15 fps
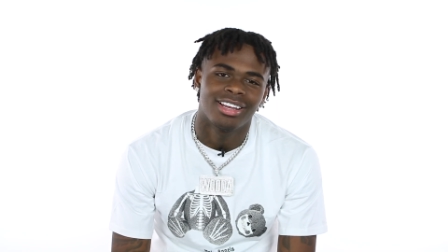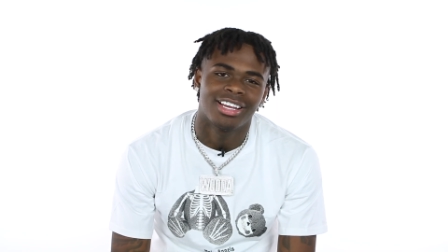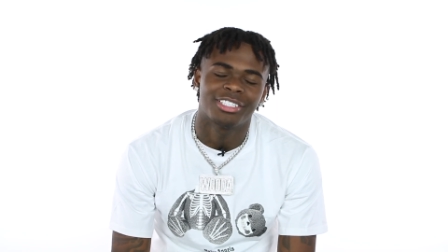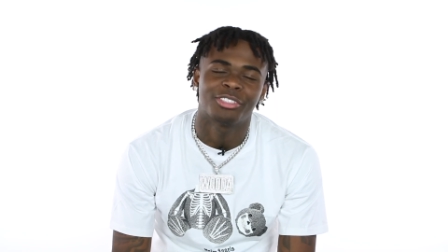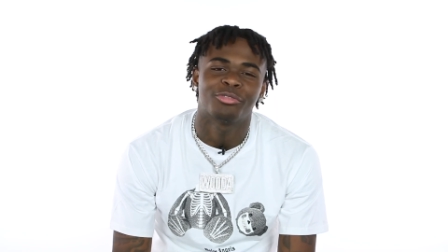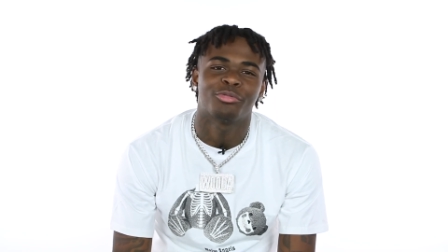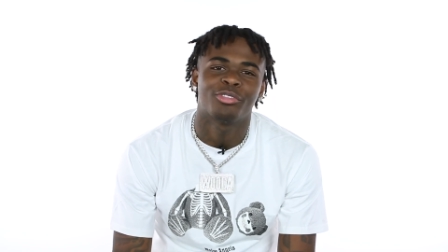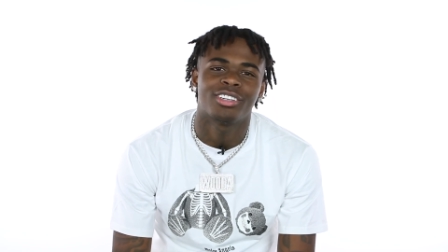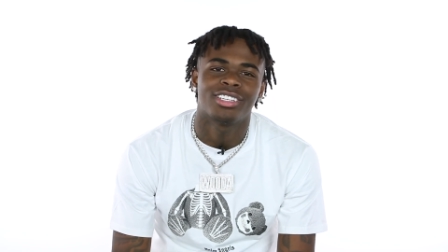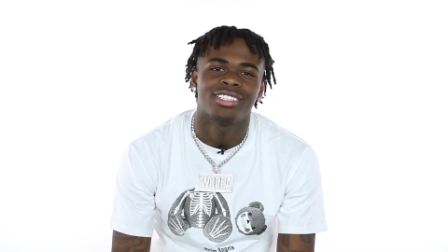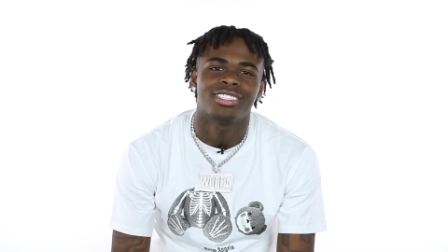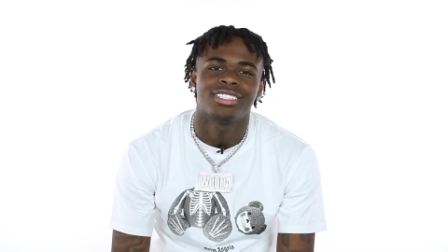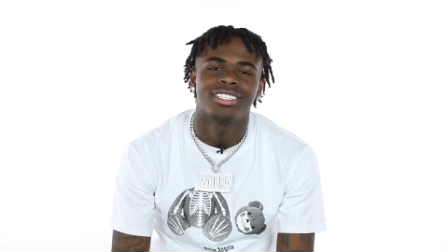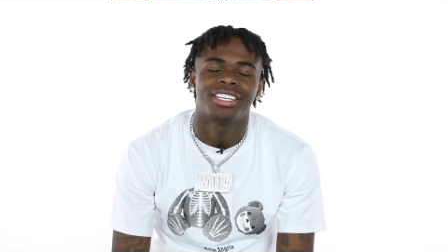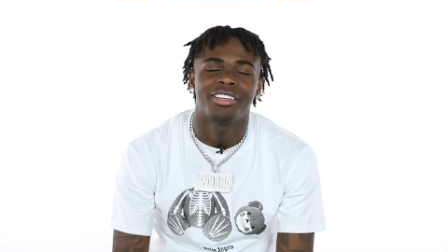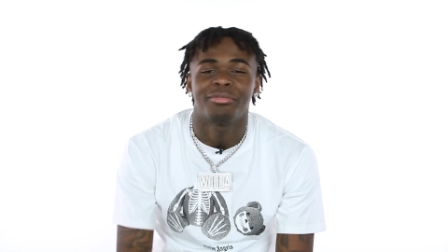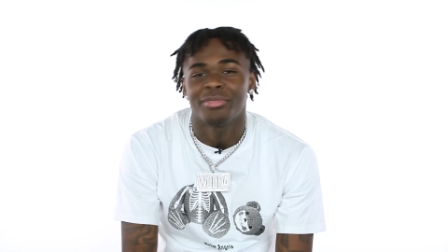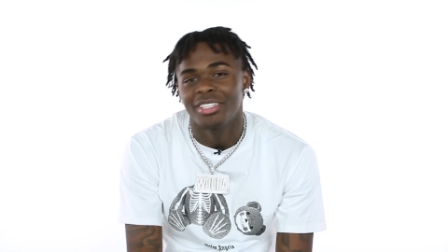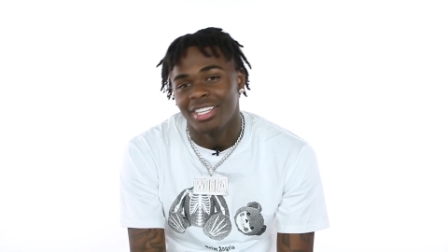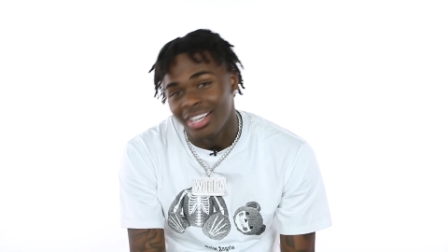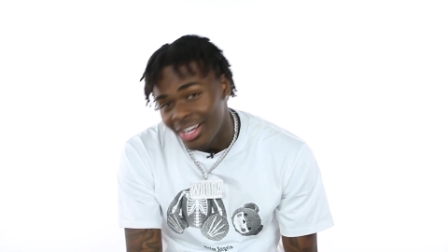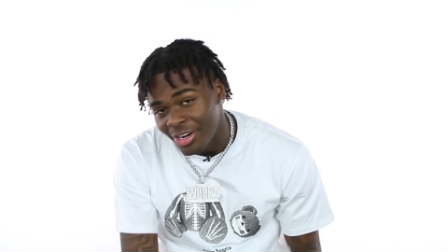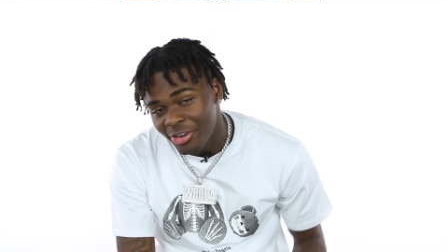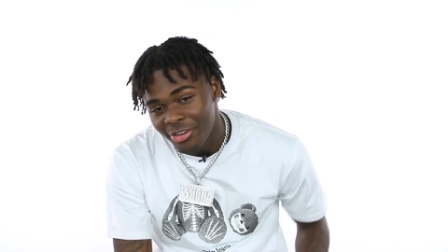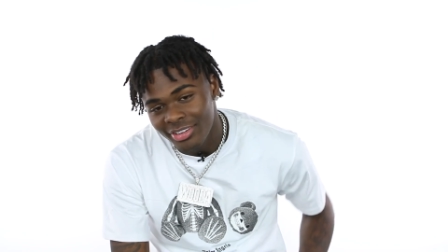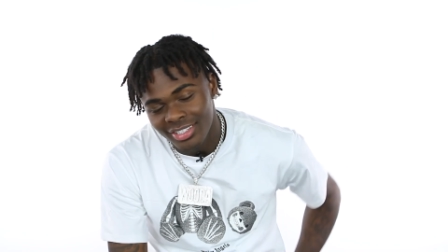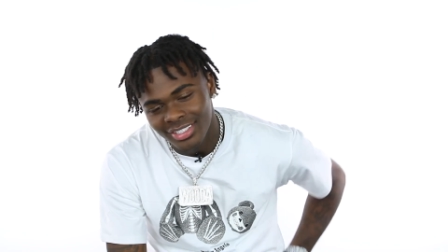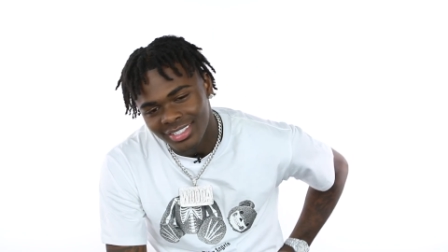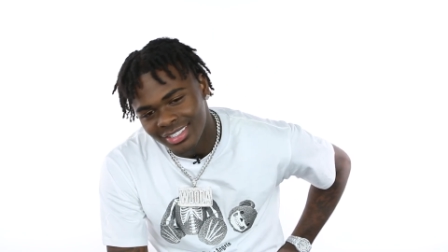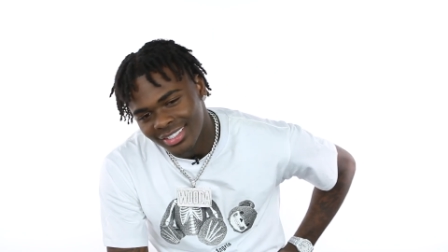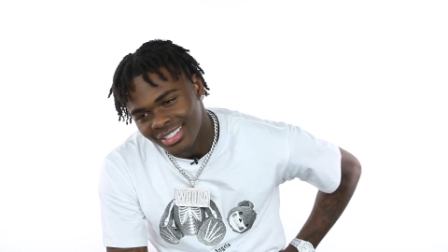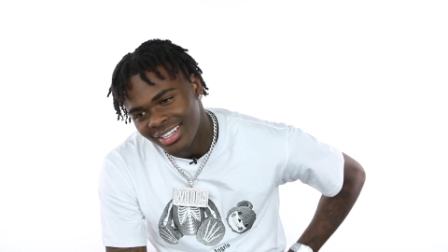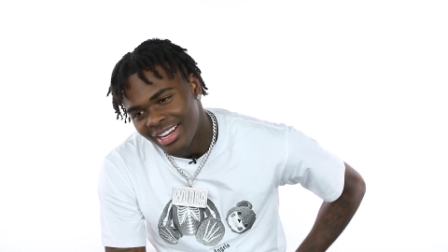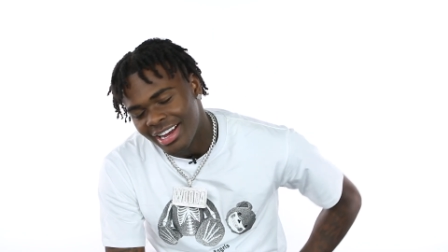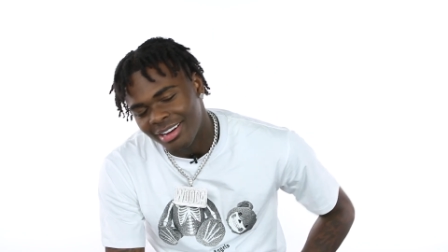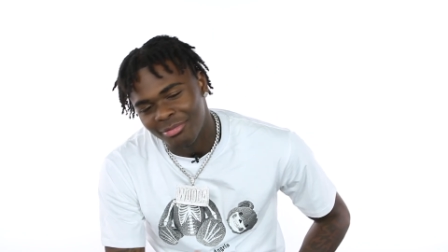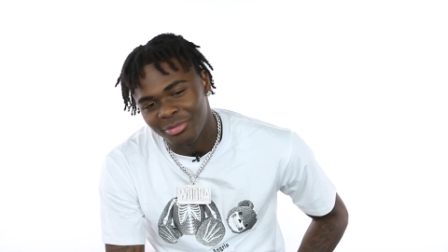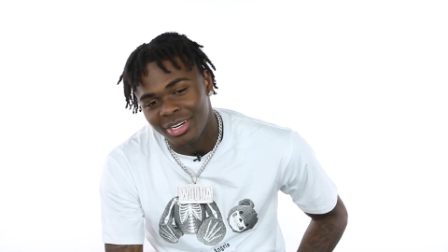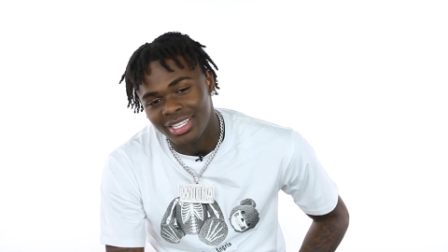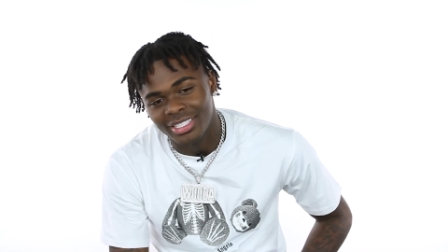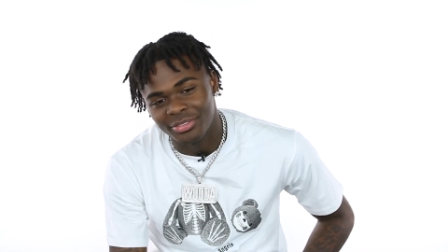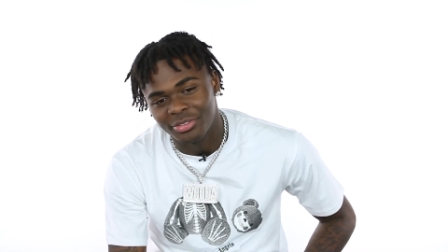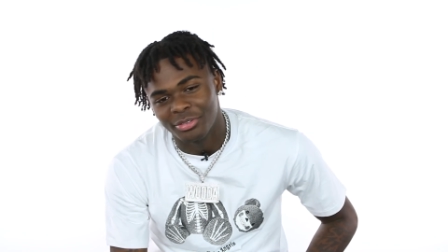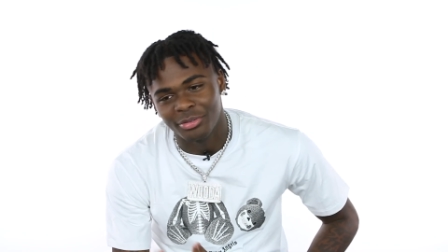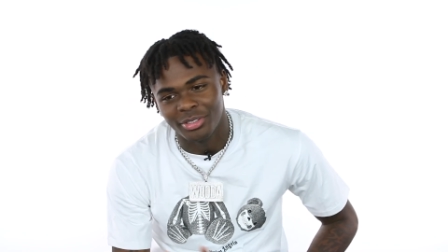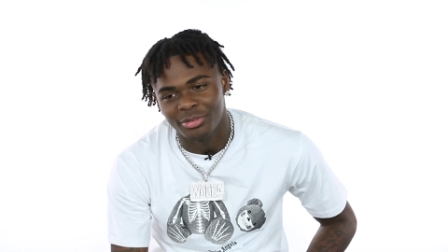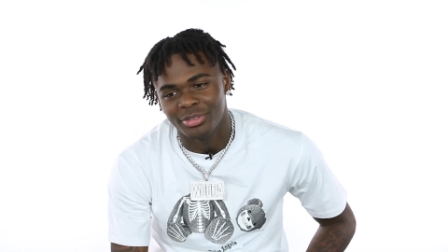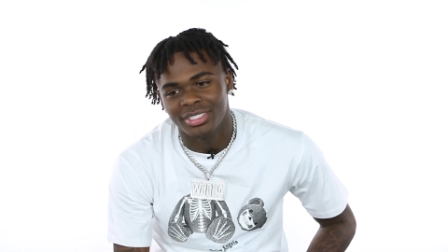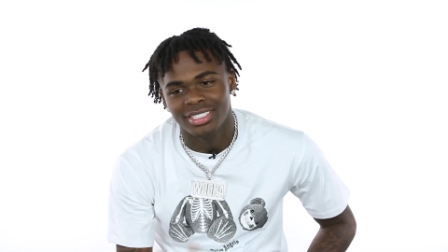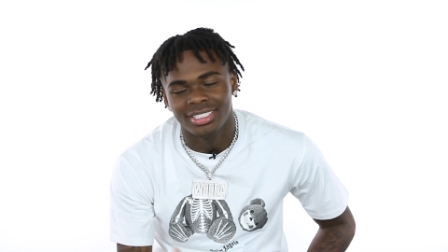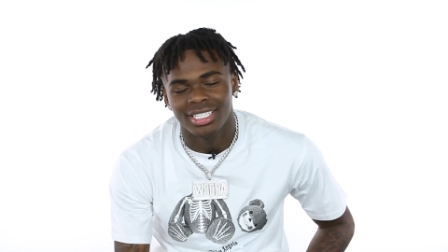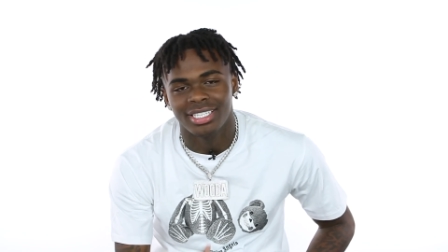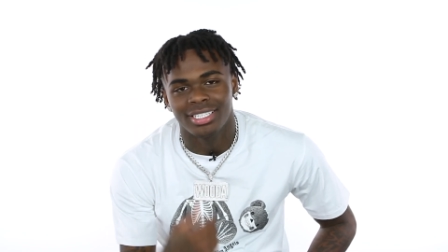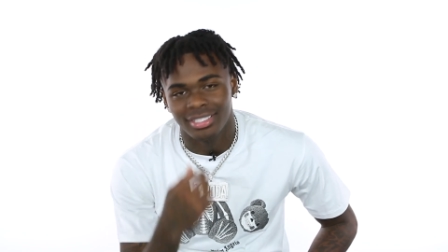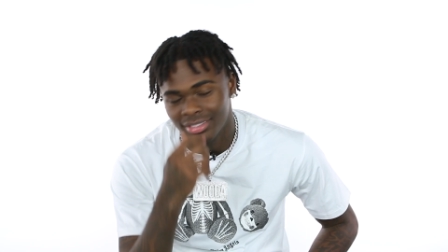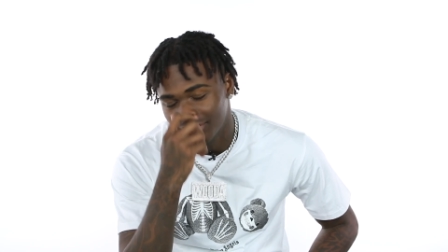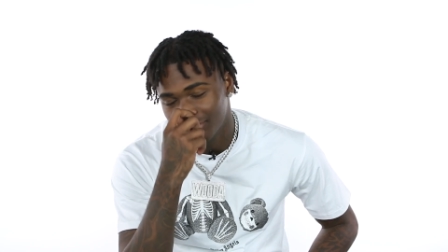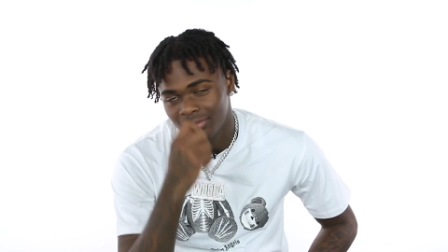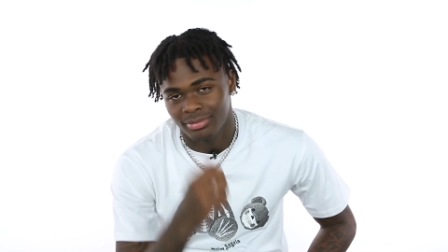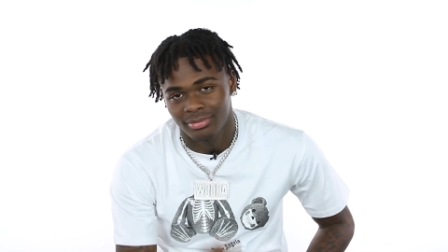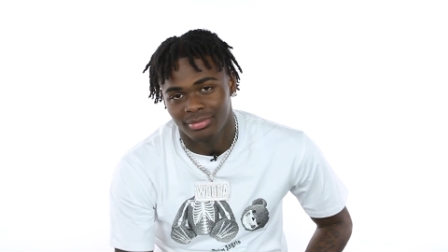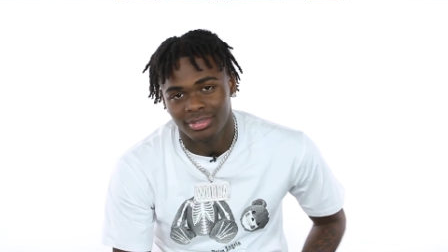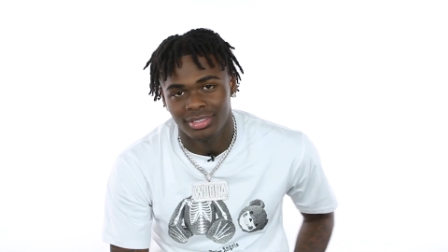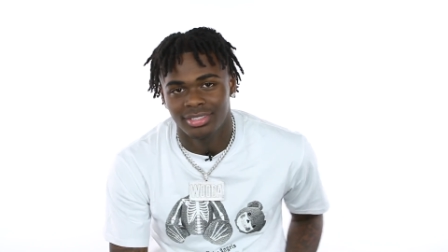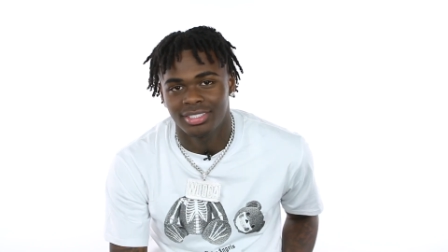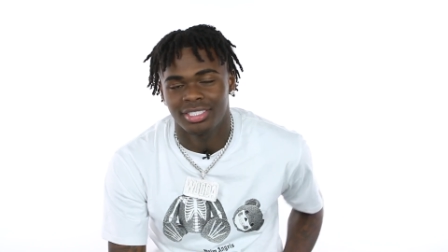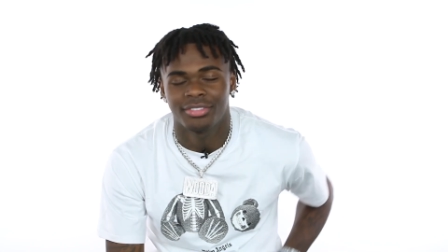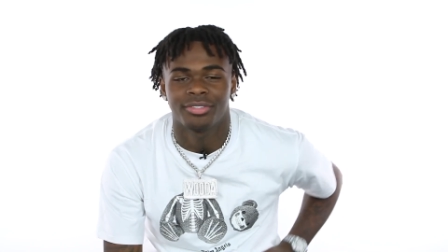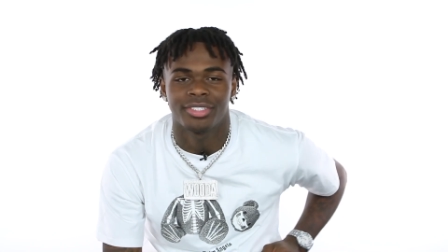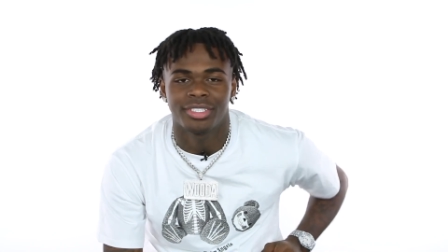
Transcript: I just want him to know I'm ready for what we setting up. Shit